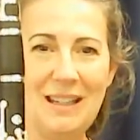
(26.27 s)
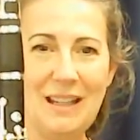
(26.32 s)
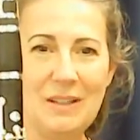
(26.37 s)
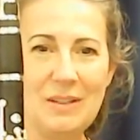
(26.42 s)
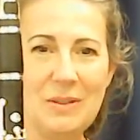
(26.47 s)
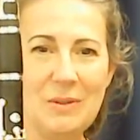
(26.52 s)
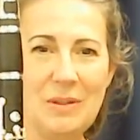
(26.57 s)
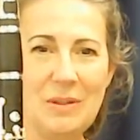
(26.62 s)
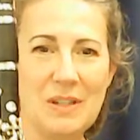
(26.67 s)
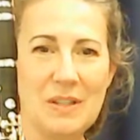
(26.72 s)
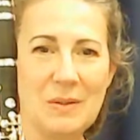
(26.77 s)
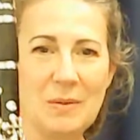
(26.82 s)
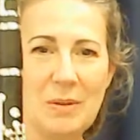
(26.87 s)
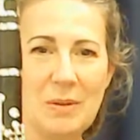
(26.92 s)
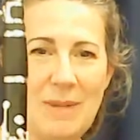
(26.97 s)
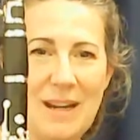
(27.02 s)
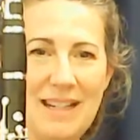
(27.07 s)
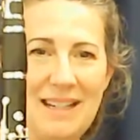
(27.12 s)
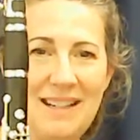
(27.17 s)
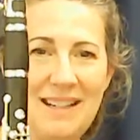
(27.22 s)
I'll do this
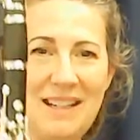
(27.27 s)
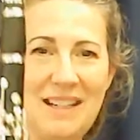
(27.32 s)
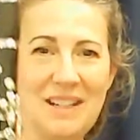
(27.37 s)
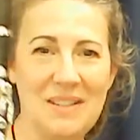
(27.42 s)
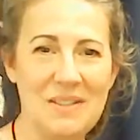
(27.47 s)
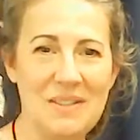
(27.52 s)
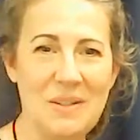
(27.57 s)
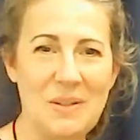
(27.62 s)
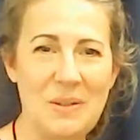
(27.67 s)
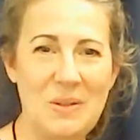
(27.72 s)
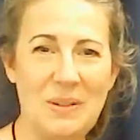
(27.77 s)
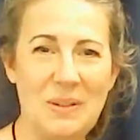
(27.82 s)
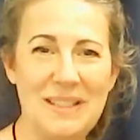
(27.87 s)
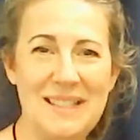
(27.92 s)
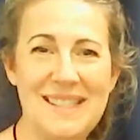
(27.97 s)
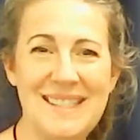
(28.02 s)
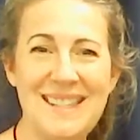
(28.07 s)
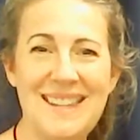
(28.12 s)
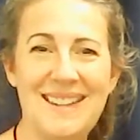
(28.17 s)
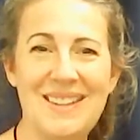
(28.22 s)
with my knee so you
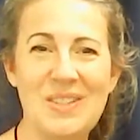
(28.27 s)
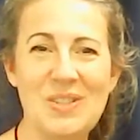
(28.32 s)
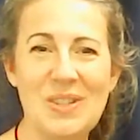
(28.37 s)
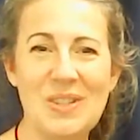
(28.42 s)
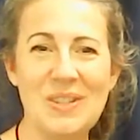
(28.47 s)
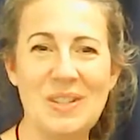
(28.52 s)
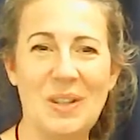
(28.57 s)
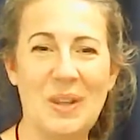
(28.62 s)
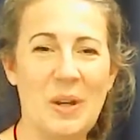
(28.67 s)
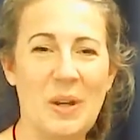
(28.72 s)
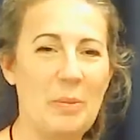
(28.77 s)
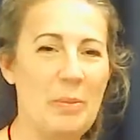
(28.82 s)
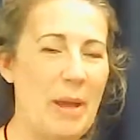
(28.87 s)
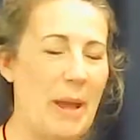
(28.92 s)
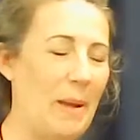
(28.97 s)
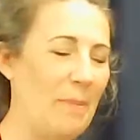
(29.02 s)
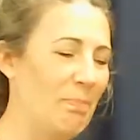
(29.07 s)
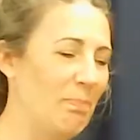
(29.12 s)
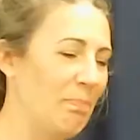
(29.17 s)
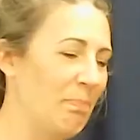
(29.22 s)
can see it just a little
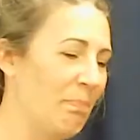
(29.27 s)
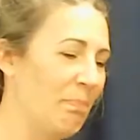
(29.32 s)
bit.